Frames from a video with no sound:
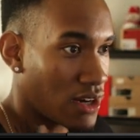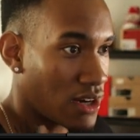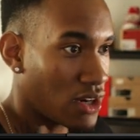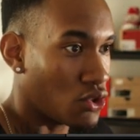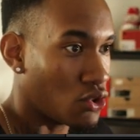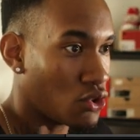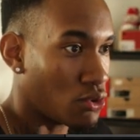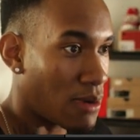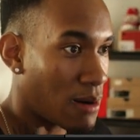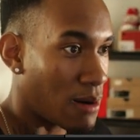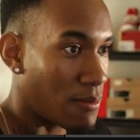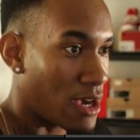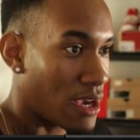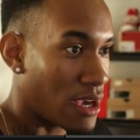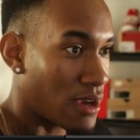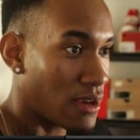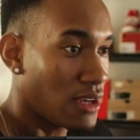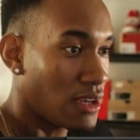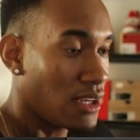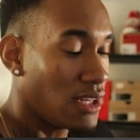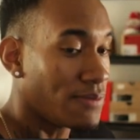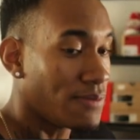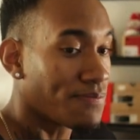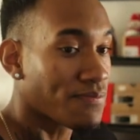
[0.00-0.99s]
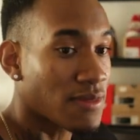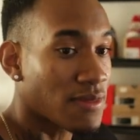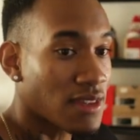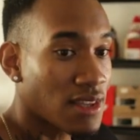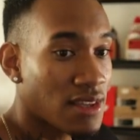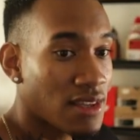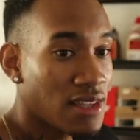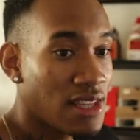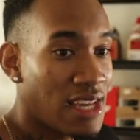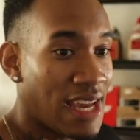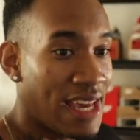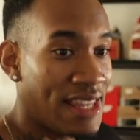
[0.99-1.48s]
Oh, my bad.
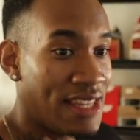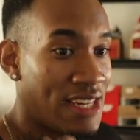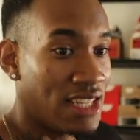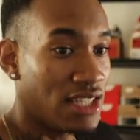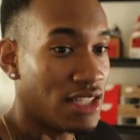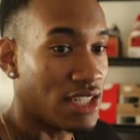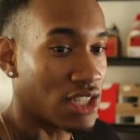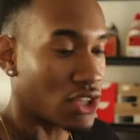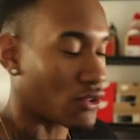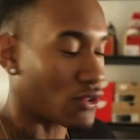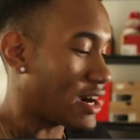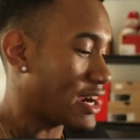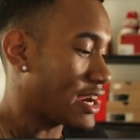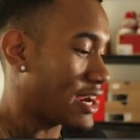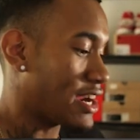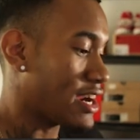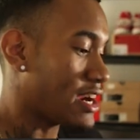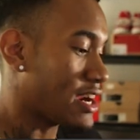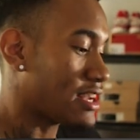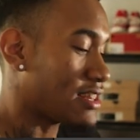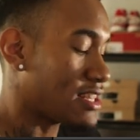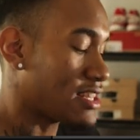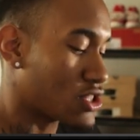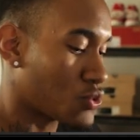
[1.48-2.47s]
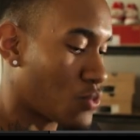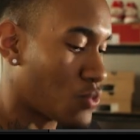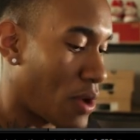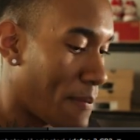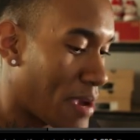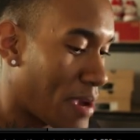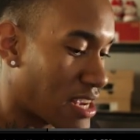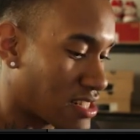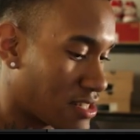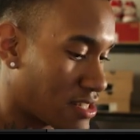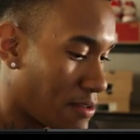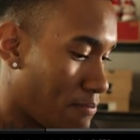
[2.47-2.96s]
And then look right here, this is what
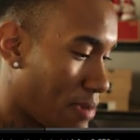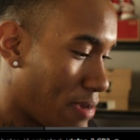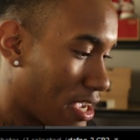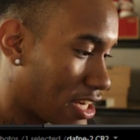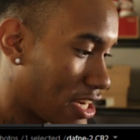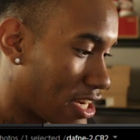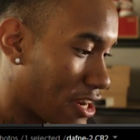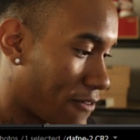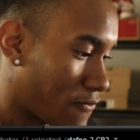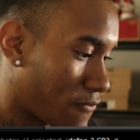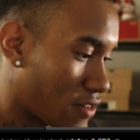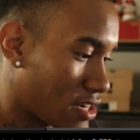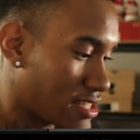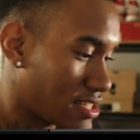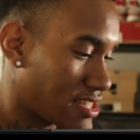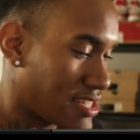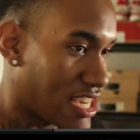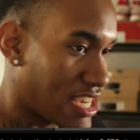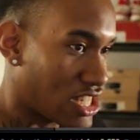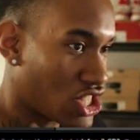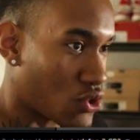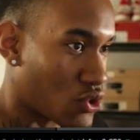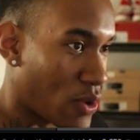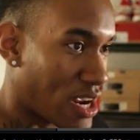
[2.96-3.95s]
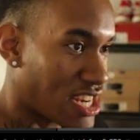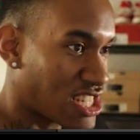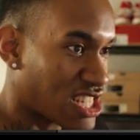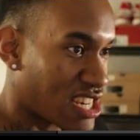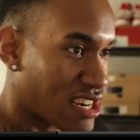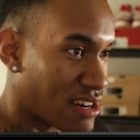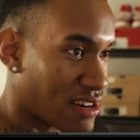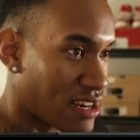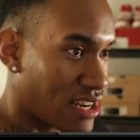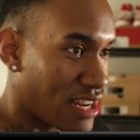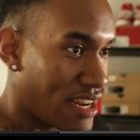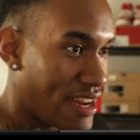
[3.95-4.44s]
makes the big difference.
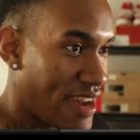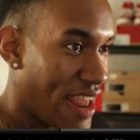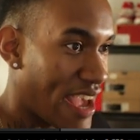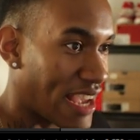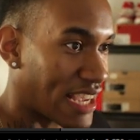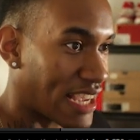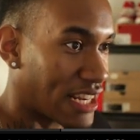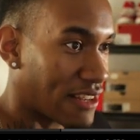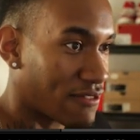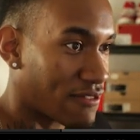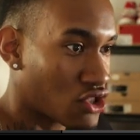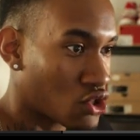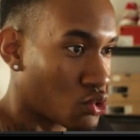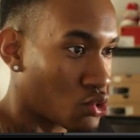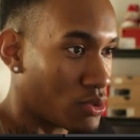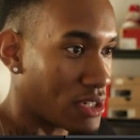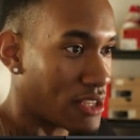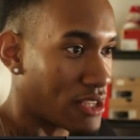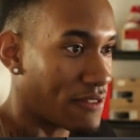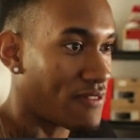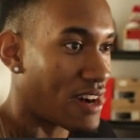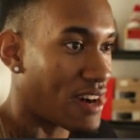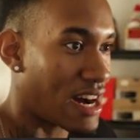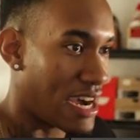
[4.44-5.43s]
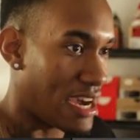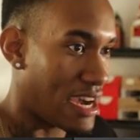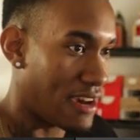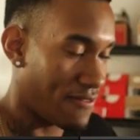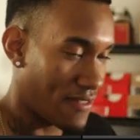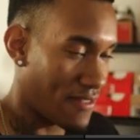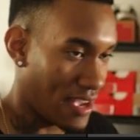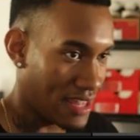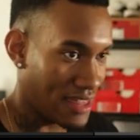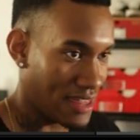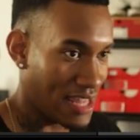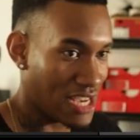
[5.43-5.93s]
Saturation,
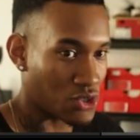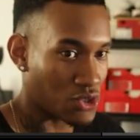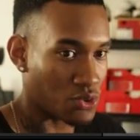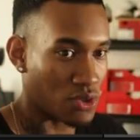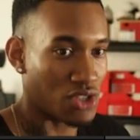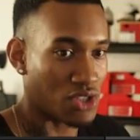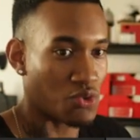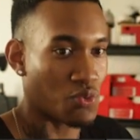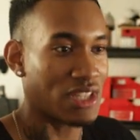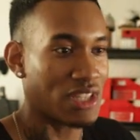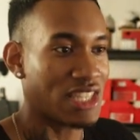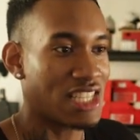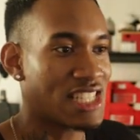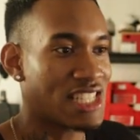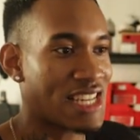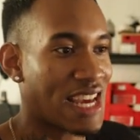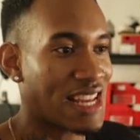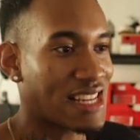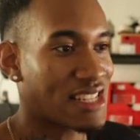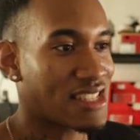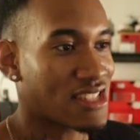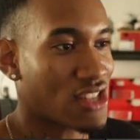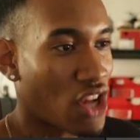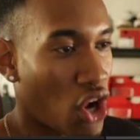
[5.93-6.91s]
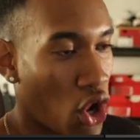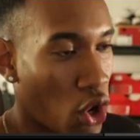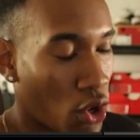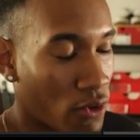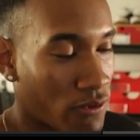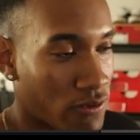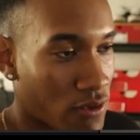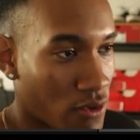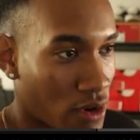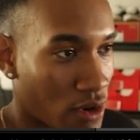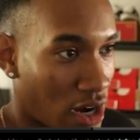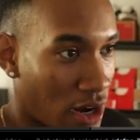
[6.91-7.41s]
-25, and that's what really changes the
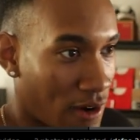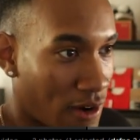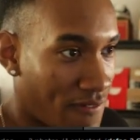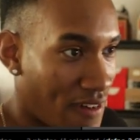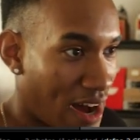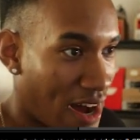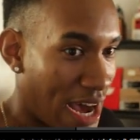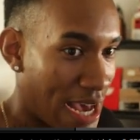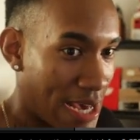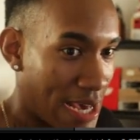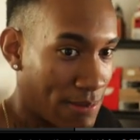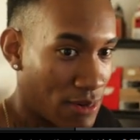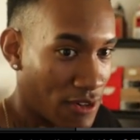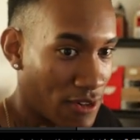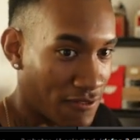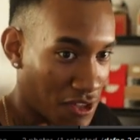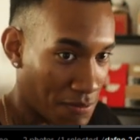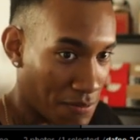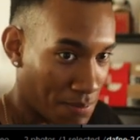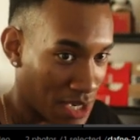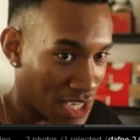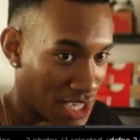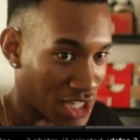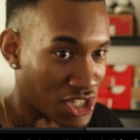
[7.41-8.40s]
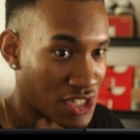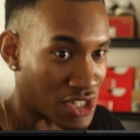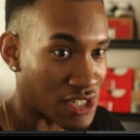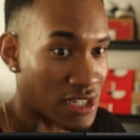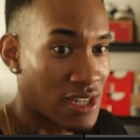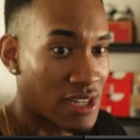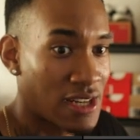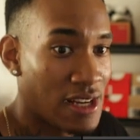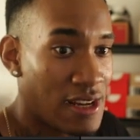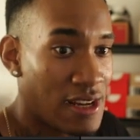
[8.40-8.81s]
overall vibe of the picture.